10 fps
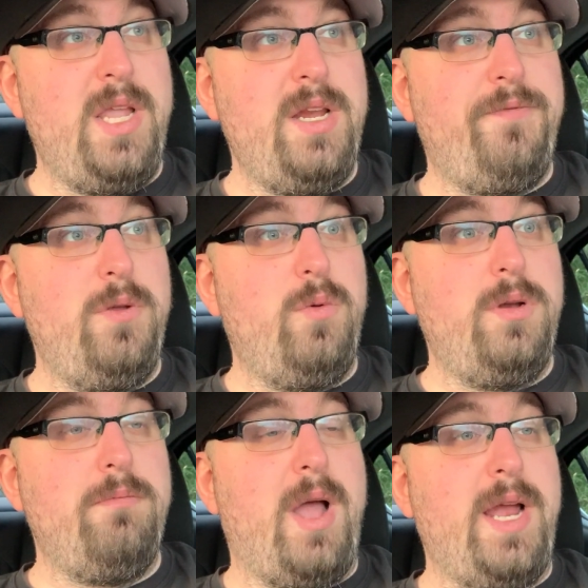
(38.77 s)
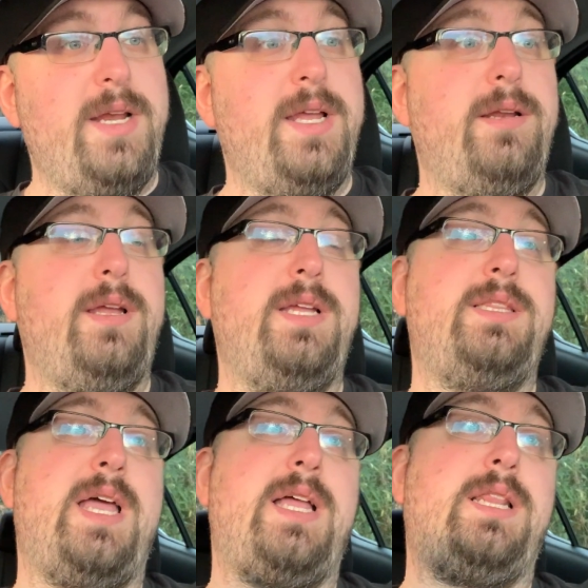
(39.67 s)
And if you wouldn't mind it,
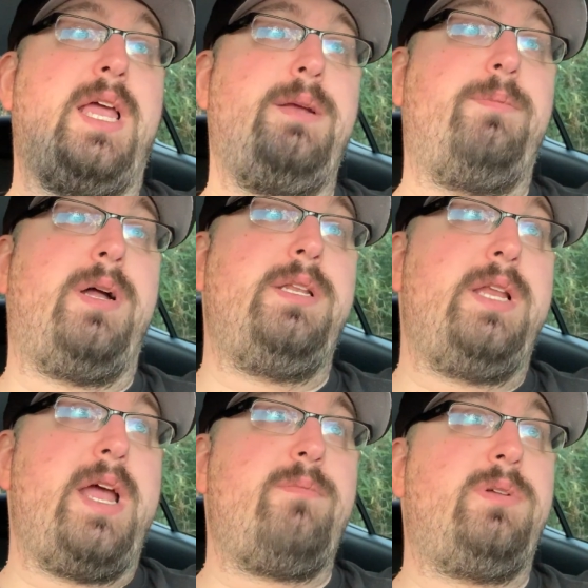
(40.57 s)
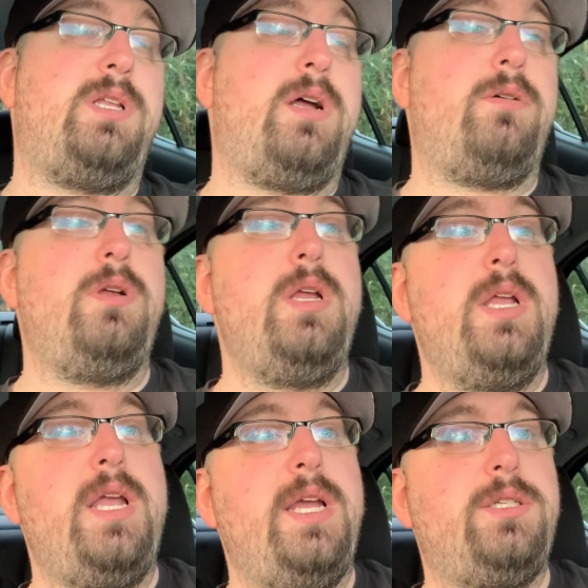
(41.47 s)
hit that like button down below.
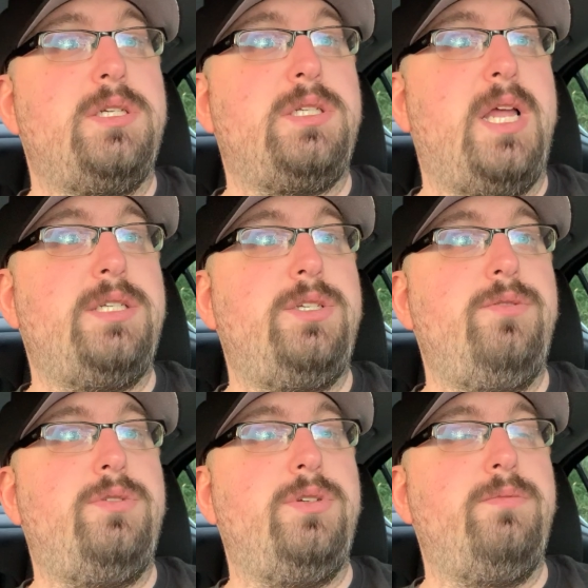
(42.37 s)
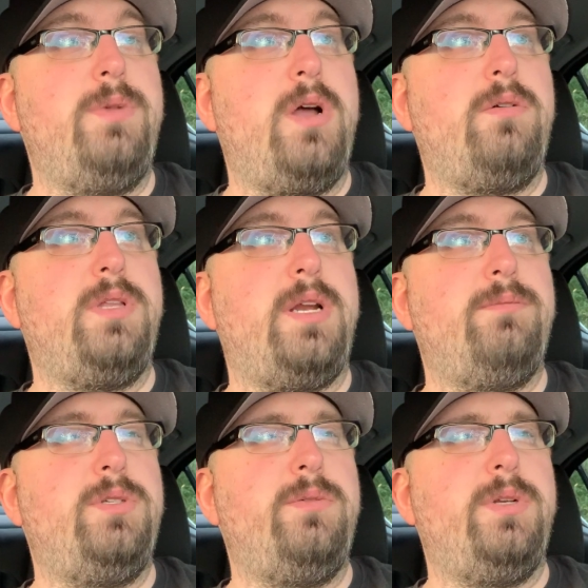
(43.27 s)
It just lets YouTube know that
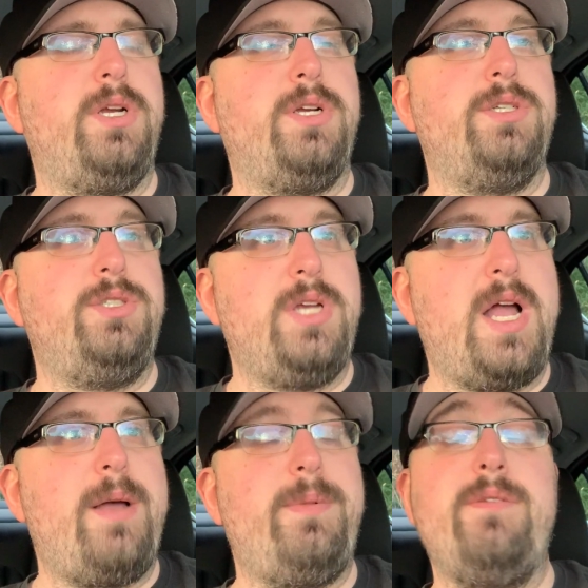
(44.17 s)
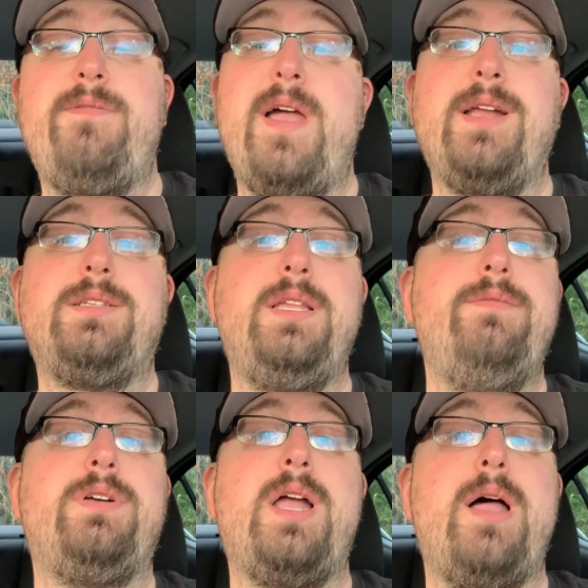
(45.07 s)
I'm doing a good job. In fact,
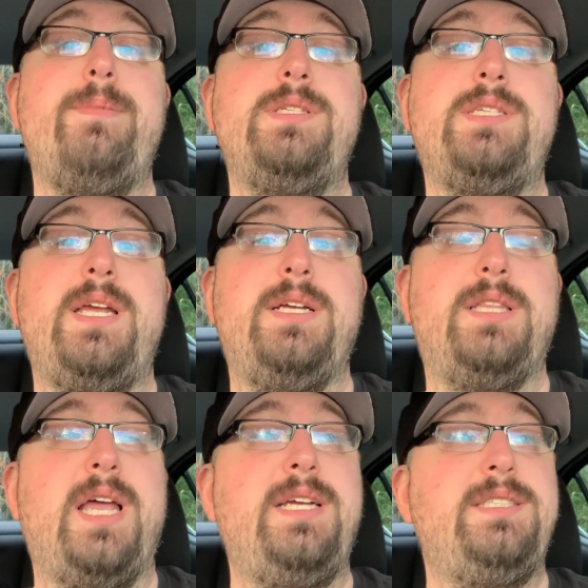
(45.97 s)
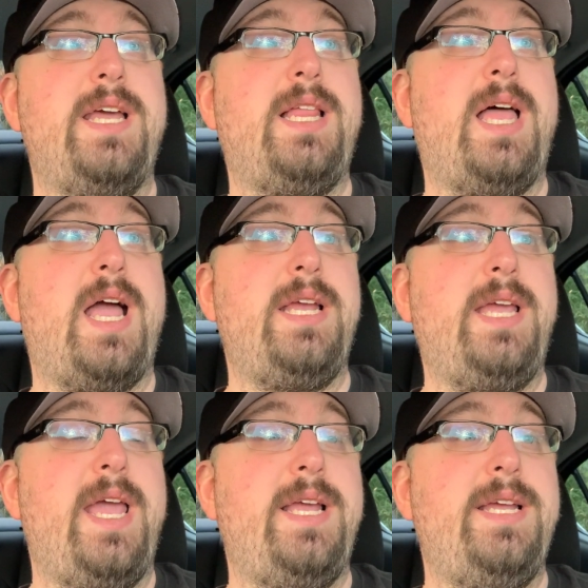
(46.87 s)
leave a comment saying liked,
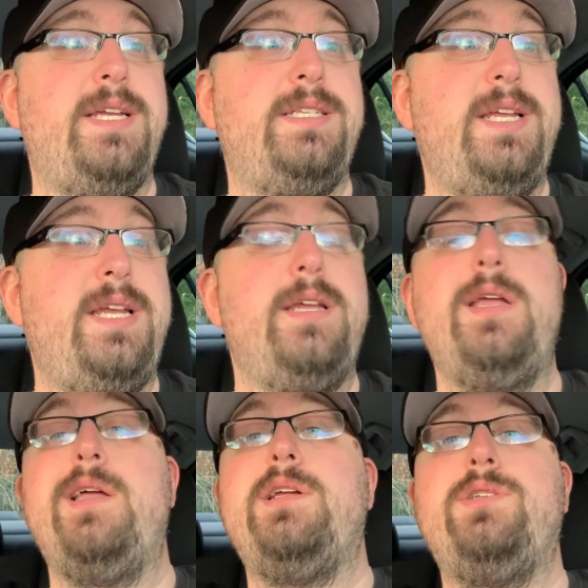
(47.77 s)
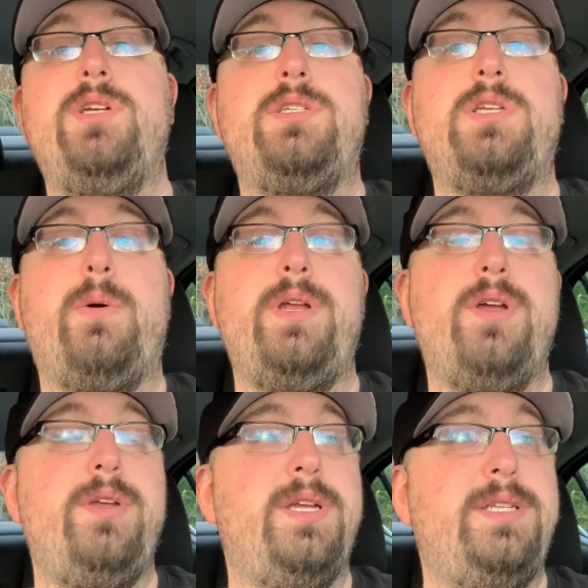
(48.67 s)
L-I-K-E-D, just so I
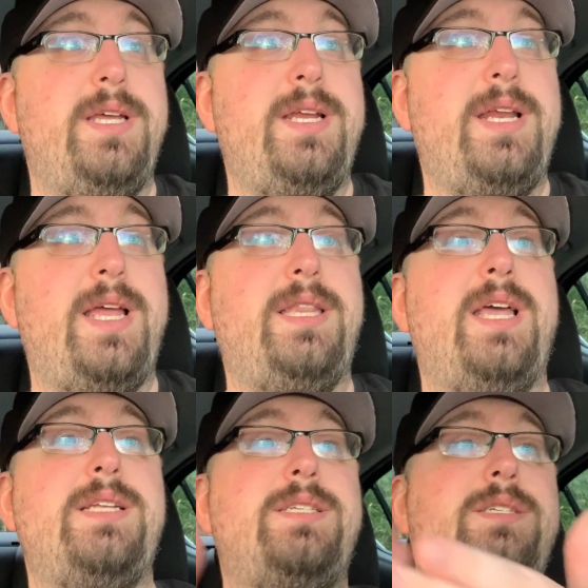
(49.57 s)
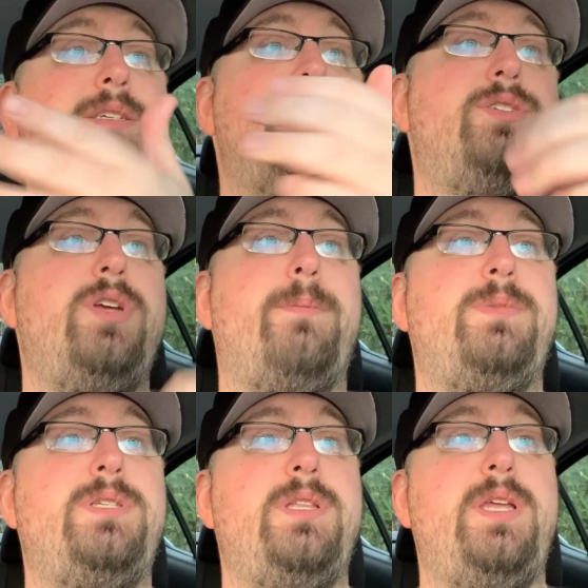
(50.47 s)
know you did it. And let's
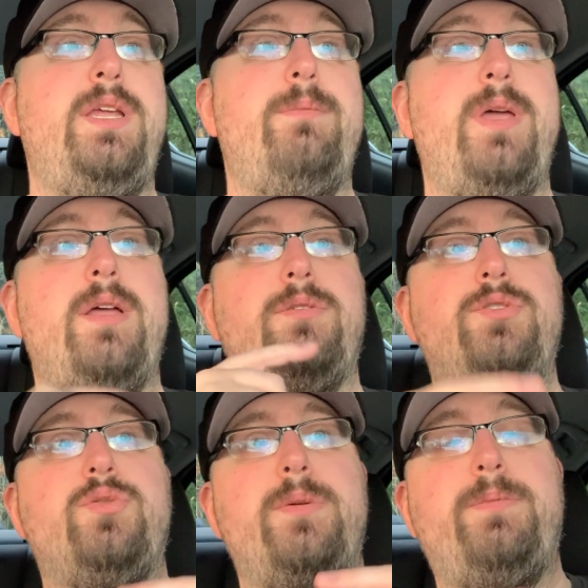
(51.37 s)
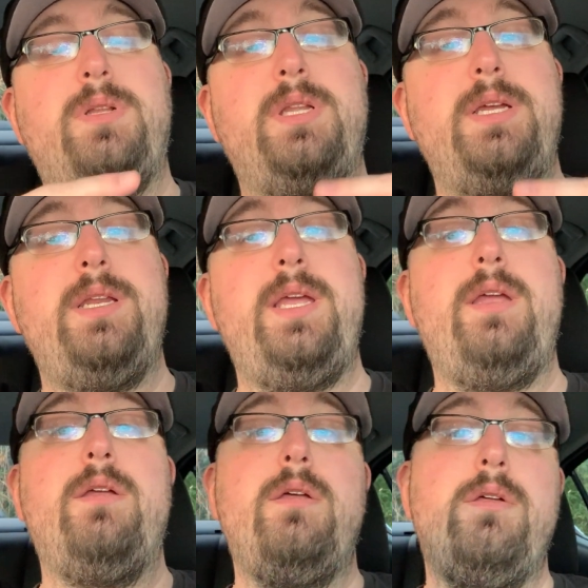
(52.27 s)
jump into the email. Triple
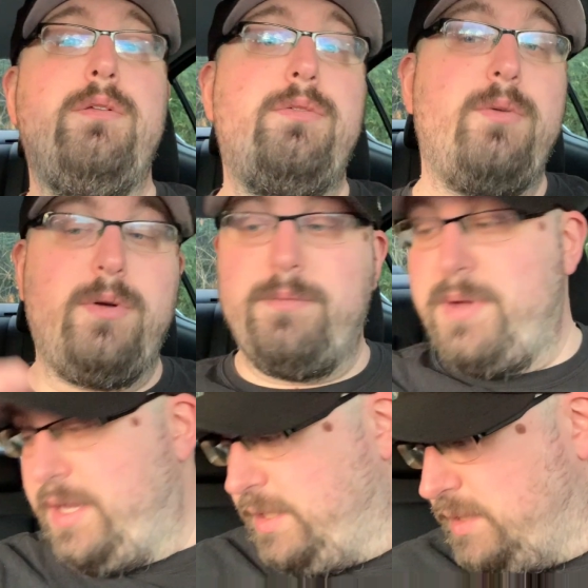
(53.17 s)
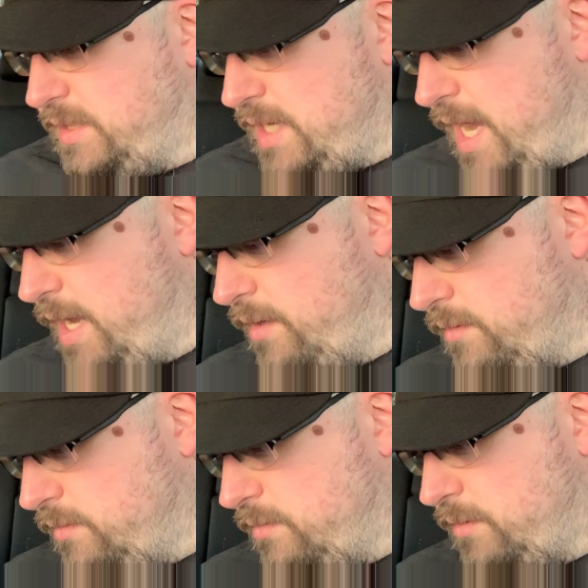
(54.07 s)
Lindy, Thornton Mellon
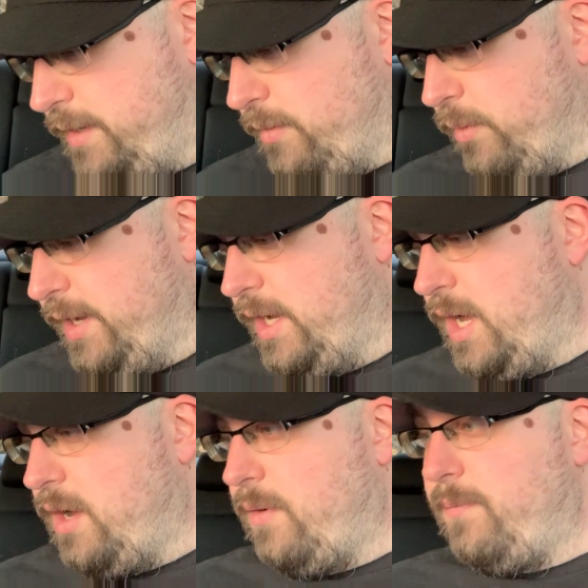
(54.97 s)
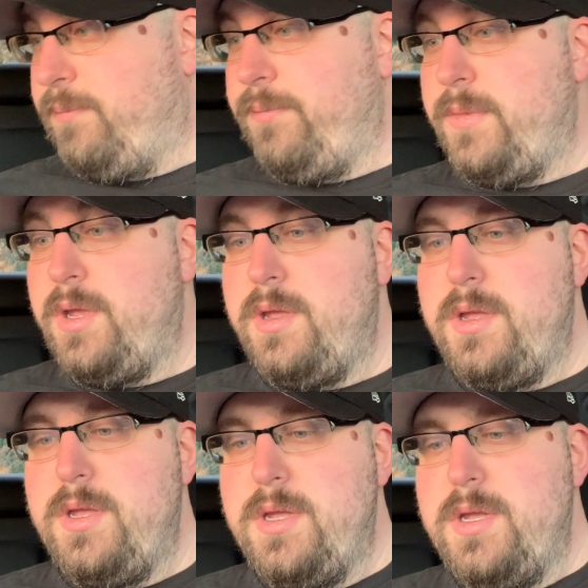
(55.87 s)
style. Here we go.
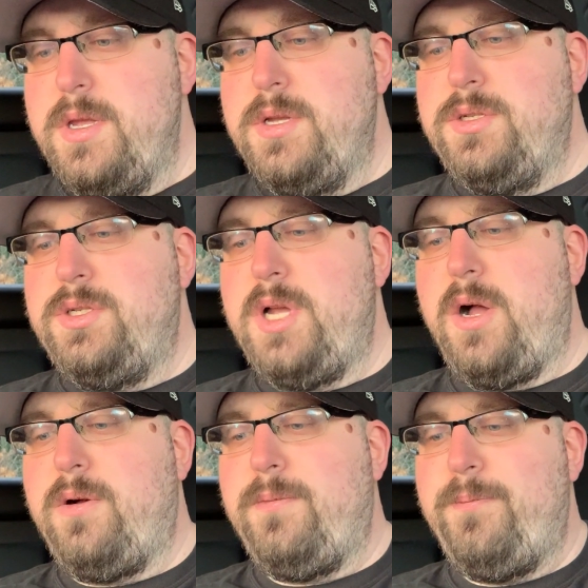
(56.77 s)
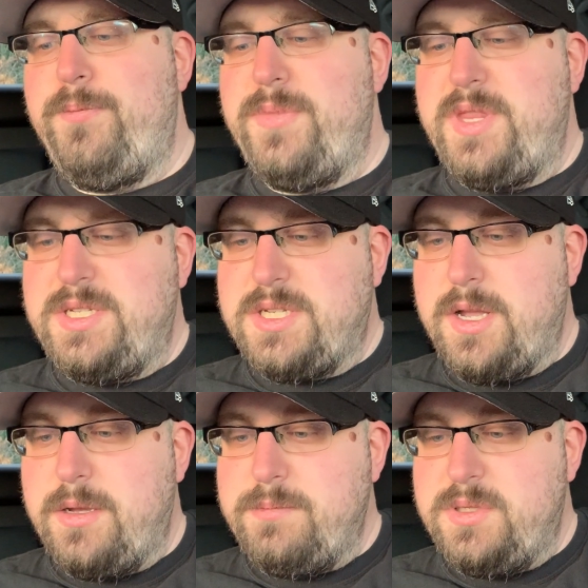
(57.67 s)
So this
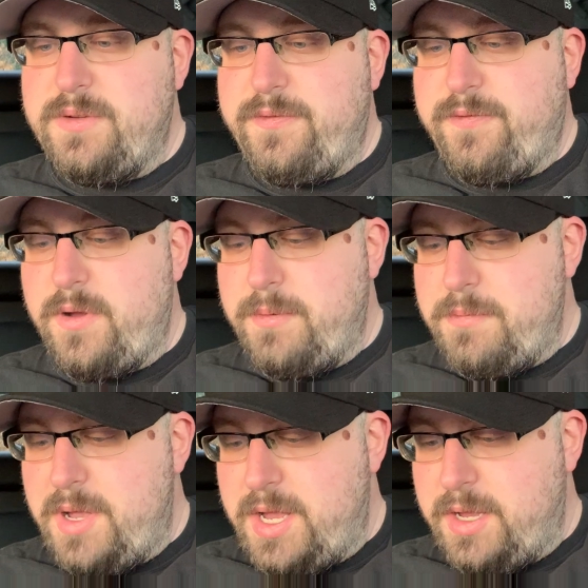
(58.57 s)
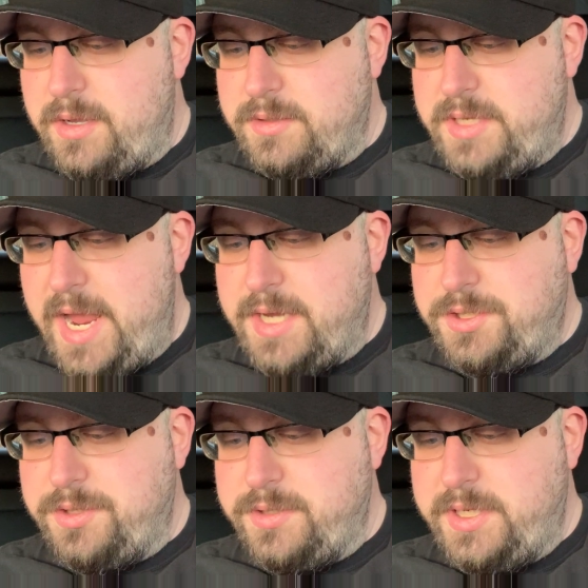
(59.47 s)
comes from
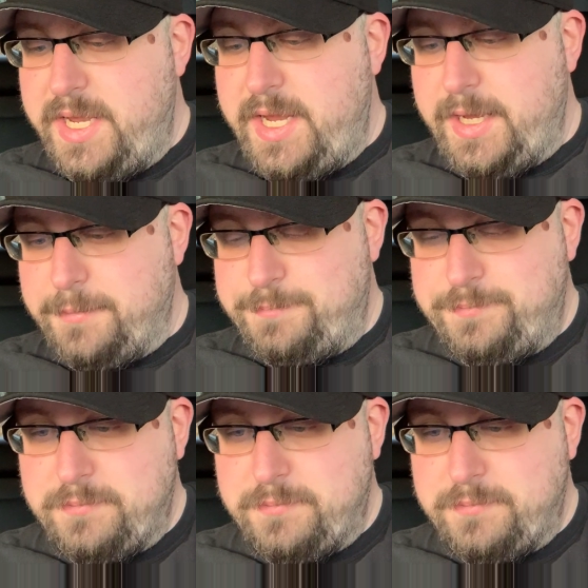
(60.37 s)
Dasher D.